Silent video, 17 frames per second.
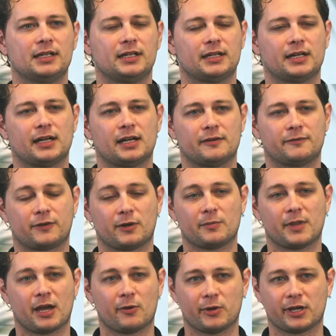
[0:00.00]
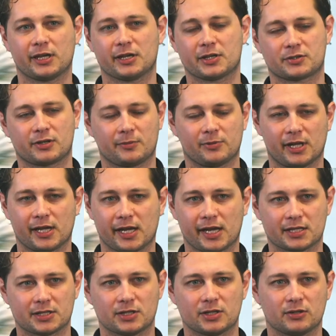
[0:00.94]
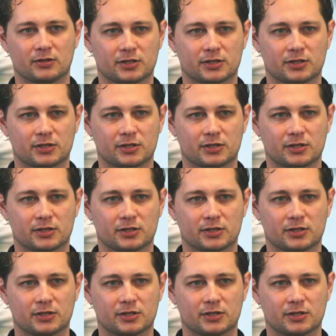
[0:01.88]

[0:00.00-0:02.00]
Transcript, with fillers: Uh, from that, we can extrapolate out to,